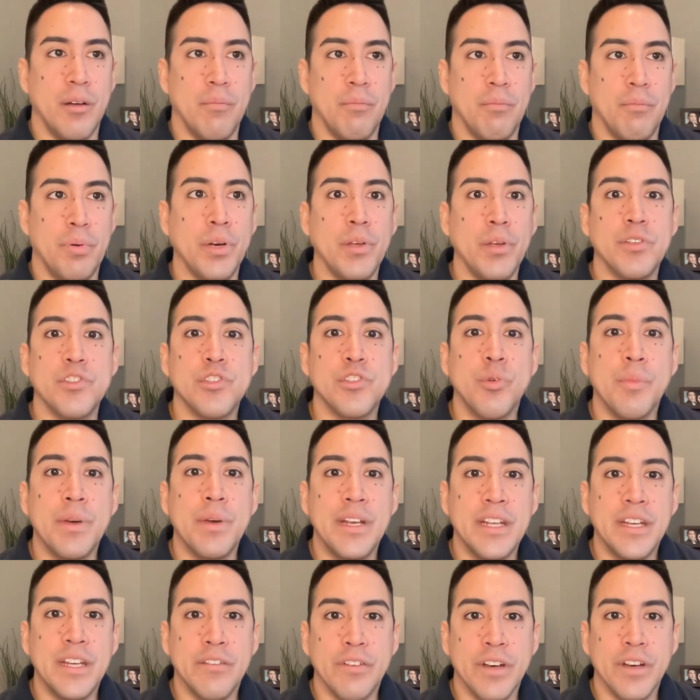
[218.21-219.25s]
put so
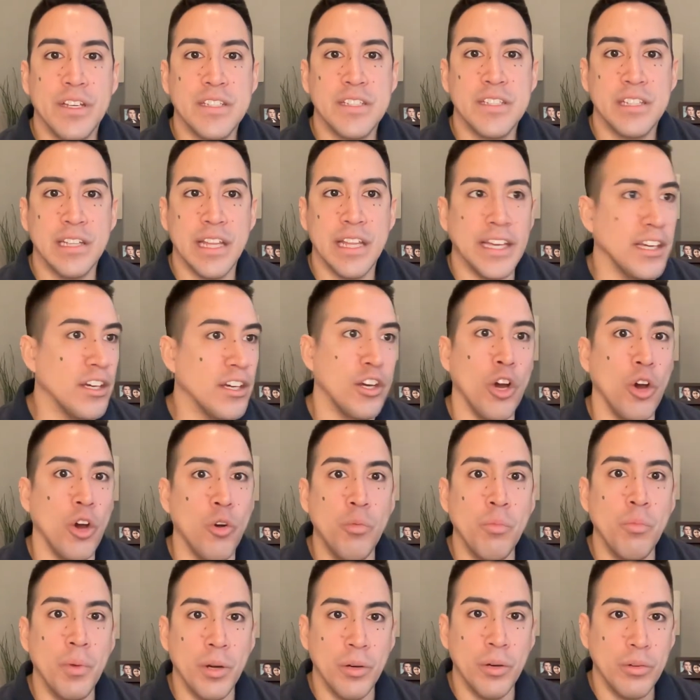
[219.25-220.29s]
many of us in like
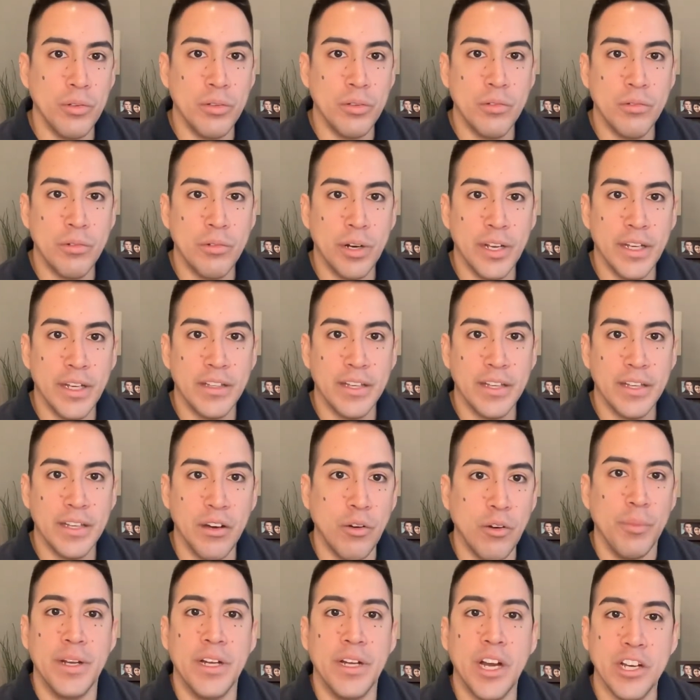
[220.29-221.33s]
go mode, right? Like,
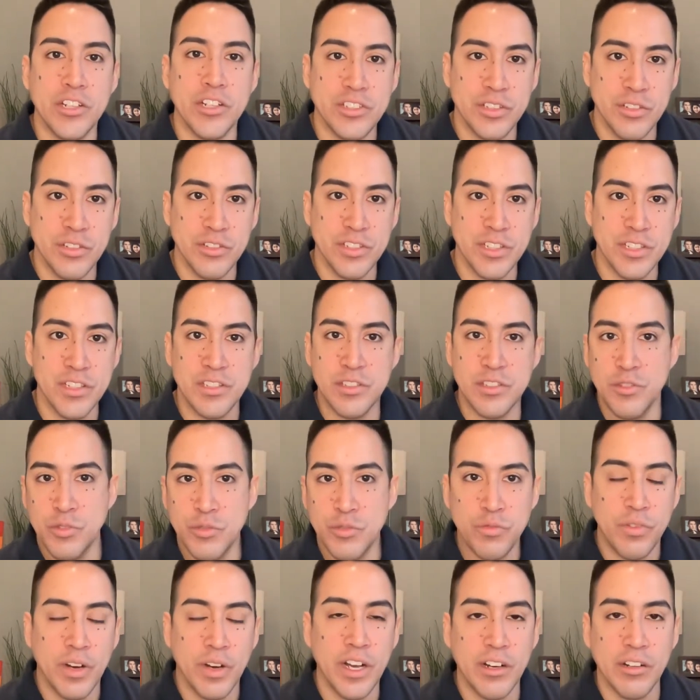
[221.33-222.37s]
oh my gosh, there's this
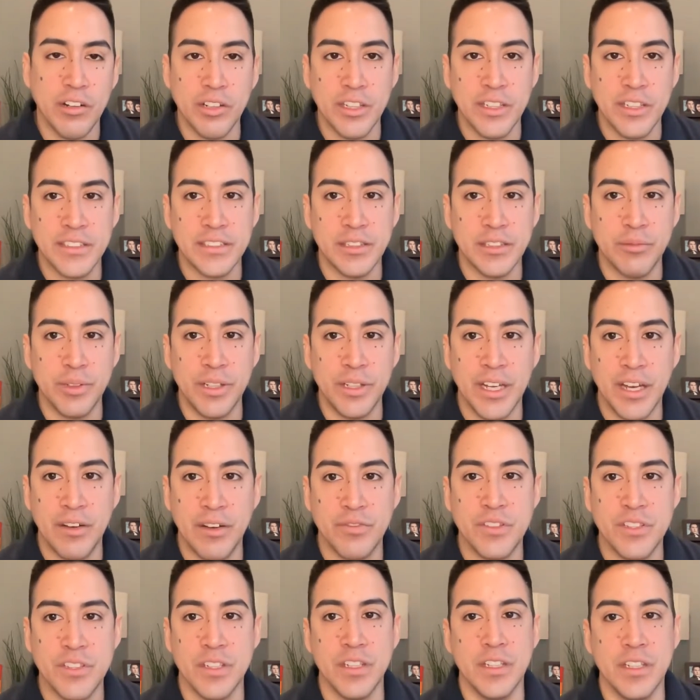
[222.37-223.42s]
new virus and we
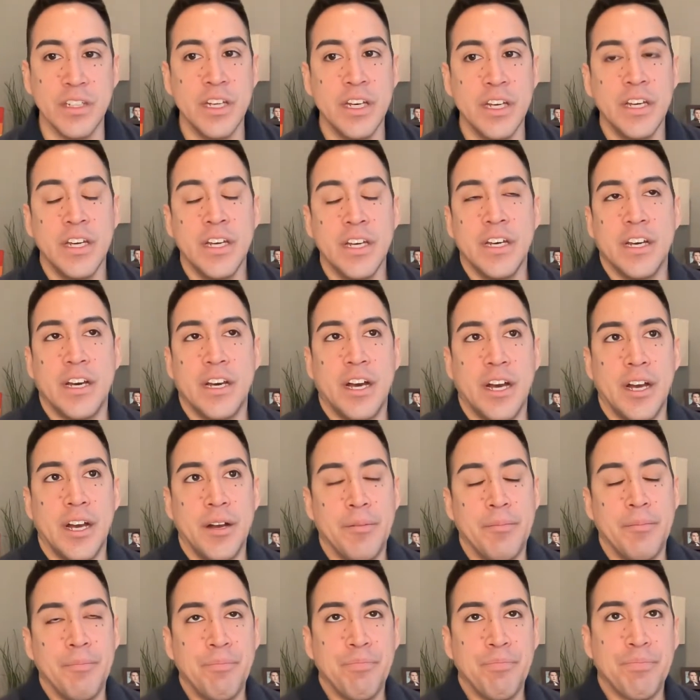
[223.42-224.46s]
have to
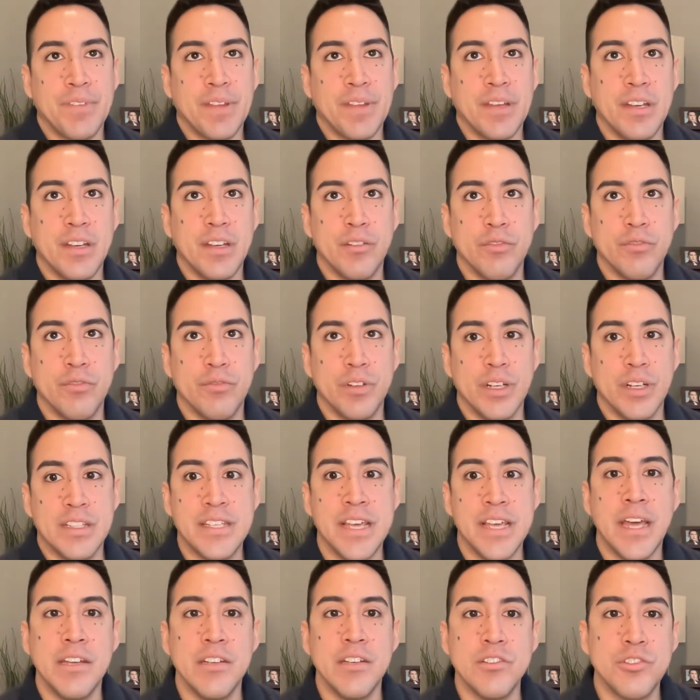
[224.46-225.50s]
kind of
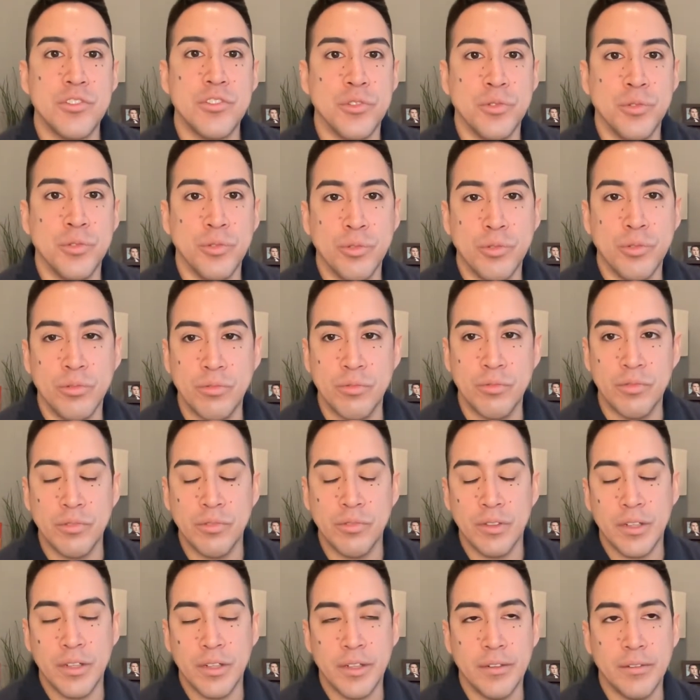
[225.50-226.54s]
attend to
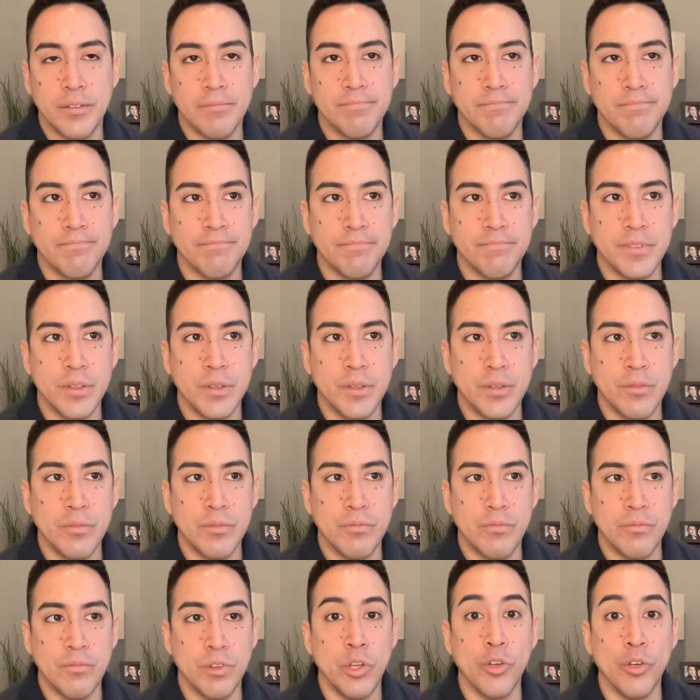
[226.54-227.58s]

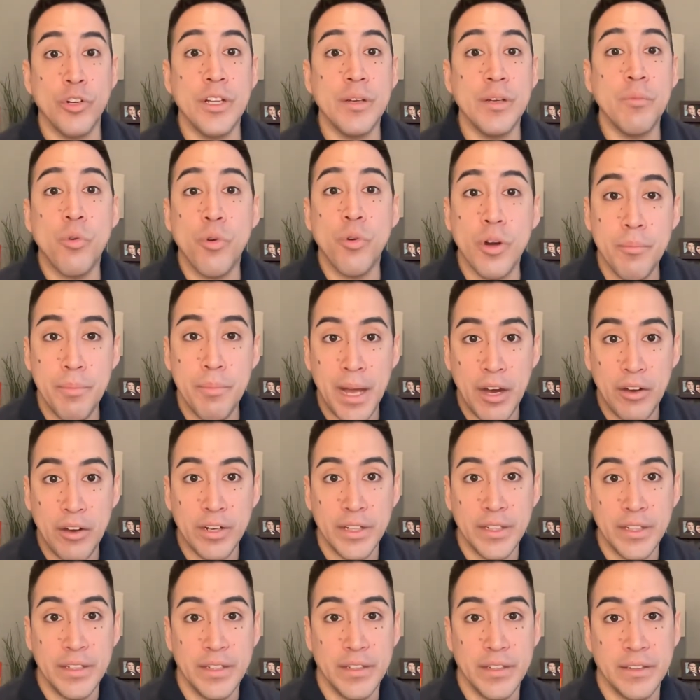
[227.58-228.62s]
learning more about
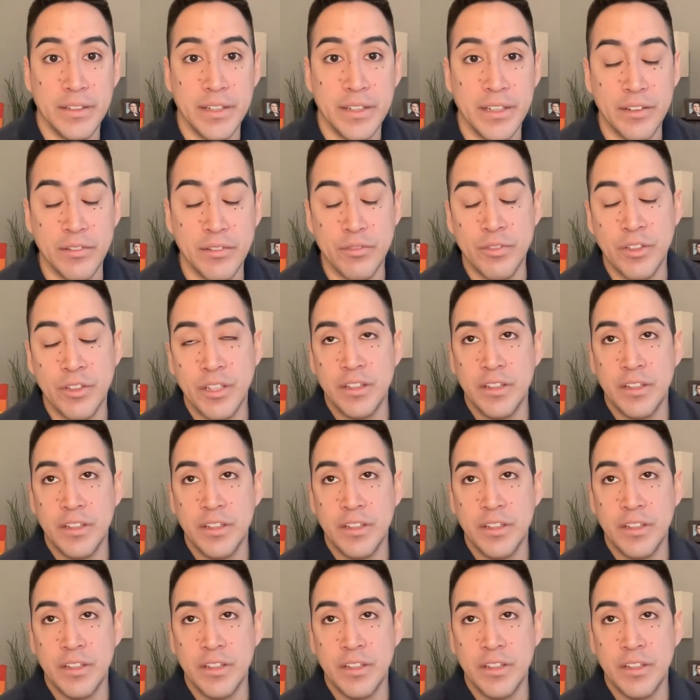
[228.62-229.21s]
it and kind of